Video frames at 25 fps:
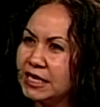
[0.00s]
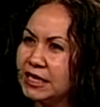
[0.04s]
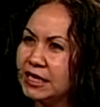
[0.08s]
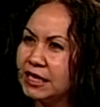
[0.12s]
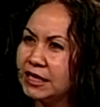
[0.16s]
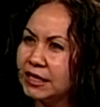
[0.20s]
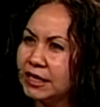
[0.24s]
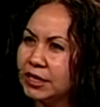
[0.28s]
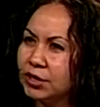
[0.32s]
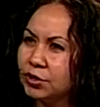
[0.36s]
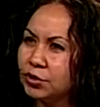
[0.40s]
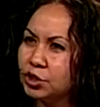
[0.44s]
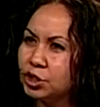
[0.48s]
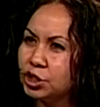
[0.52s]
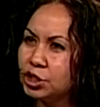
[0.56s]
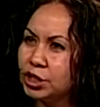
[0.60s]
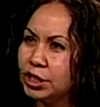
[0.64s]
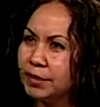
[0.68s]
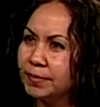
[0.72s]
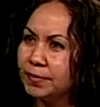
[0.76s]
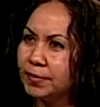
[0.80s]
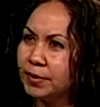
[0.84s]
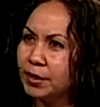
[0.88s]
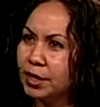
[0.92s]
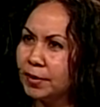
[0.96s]
in the
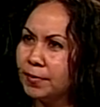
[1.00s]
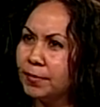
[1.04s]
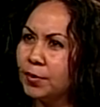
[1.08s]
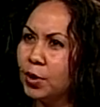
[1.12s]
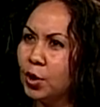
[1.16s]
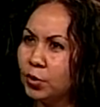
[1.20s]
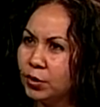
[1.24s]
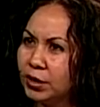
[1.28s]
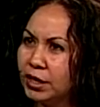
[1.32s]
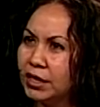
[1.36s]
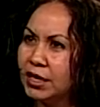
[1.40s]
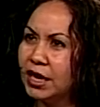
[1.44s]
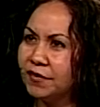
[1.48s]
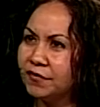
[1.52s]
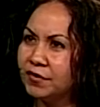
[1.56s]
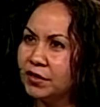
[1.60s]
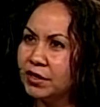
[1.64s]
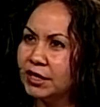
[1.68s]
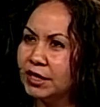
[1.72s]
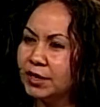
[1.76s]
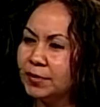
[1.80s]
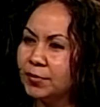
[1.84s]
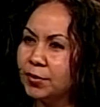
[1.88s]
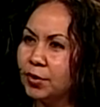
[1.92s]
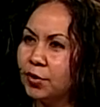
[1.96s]
leadership component of the
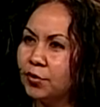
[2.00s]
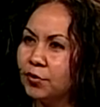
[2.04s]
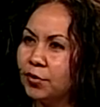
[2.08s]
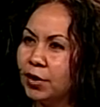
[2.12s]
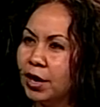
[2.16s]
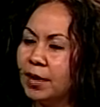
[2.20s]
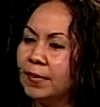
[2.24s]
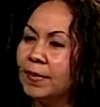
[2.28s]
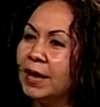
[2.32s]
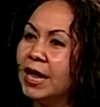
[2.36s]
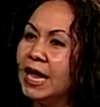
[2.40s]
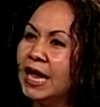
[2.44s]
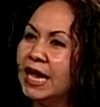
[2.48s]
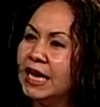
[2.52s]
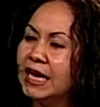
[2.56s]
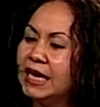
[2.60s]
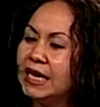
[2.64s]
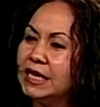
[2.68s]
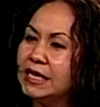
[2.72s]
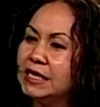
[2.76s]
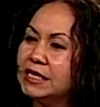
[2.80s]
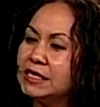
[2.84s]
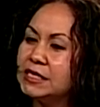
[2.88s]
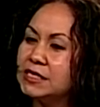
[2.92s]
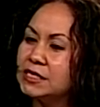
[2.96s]
LEAD program
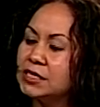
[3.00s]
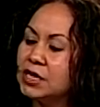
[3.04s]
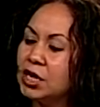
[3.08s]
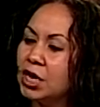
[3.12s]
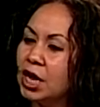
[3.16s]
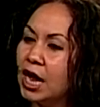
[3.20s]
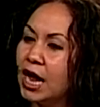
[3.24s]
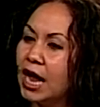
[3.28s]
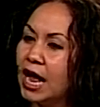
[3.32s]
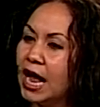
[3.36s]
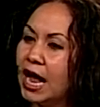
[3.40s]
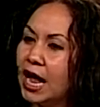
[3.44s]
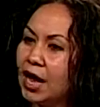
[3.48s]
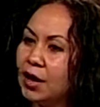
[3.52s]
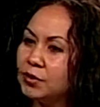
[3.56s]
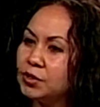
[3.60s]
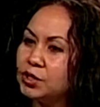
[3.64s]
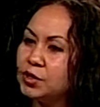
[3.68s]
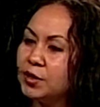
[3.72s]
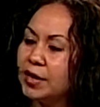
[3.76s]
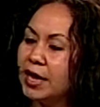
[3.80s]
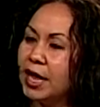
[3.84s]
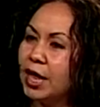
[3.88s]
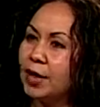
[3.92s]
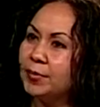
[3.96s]
is how
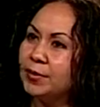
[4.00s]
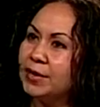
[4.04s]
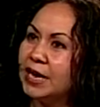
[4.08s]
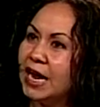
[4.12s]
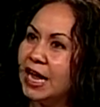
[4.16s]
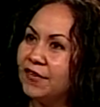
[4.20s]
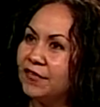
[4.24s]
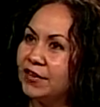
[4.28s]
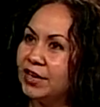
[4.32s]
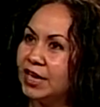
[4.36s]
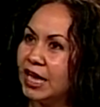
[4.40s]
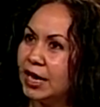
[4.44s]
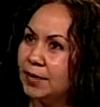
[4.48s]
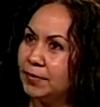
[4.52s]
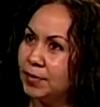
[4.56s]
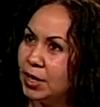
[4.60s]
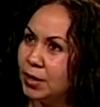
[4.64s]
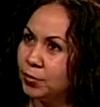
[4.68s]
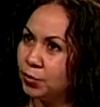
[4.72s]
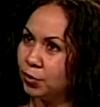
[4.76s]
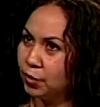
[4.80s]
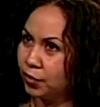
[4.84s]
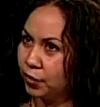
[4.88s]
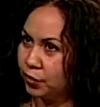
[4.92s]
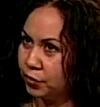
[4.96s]
to help navigate
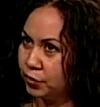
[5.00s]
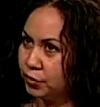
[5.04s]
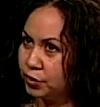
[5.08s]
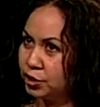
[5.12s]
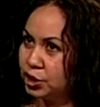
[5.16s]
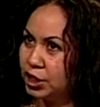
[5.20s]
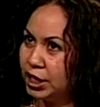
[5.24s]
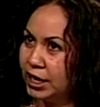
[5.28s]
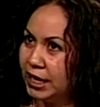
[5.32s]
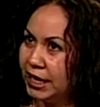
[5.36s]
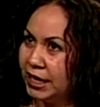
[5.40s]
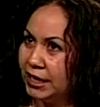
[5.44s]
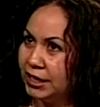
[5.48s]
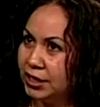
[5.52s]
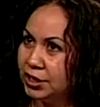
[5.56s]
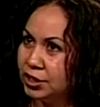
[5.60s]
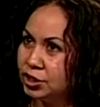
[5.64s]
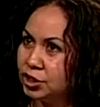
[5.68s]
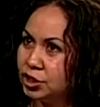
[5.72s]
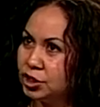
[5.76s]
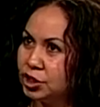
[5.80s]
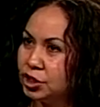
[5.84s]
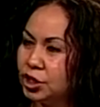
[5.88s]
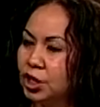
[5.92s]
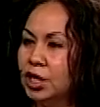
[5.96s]
people through
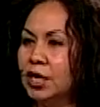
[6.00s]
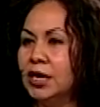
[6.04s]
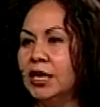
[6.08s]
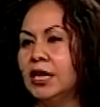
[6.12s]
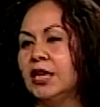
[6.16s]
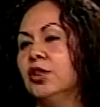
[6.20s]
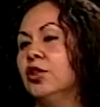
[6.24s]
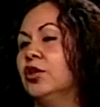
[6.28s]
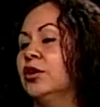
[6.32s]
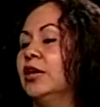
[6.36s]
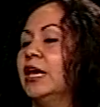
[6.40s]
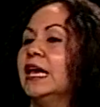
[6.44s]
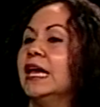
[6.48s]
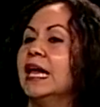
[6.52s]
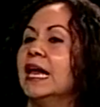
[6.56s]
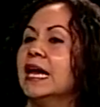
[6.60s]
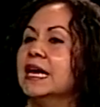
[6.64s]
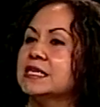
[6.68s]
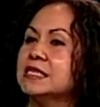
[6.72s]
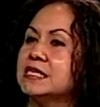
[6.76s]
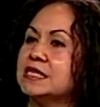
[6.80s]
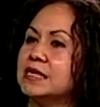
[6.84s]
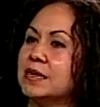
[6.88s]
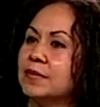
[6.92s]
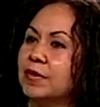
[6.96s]
change, looking
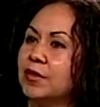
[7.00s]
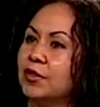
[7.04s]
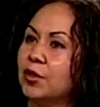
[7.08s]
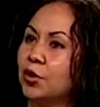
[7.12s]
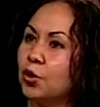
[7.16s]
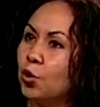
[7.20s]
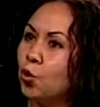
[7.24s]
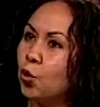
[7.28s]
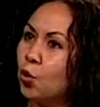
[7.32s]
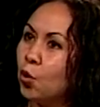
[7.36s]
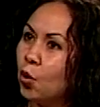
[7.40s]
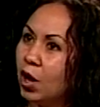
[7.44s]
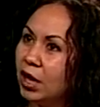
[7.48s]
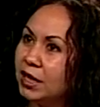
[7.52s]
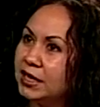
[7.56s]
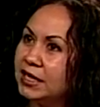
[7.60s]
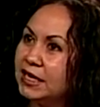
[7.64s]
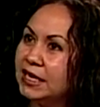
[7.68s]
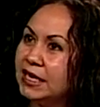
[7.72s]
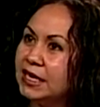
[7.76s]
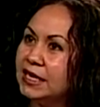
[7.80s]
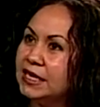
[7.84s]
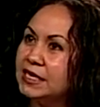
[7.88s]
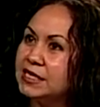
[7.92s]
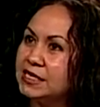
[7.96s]
at some of the
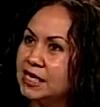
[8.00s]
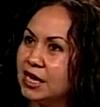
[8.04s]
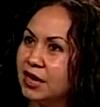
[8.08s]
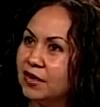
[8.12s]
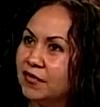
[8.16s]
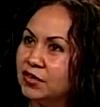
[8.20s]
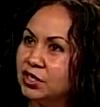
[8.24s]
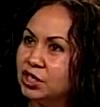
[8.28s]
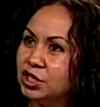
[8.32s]
qualities of a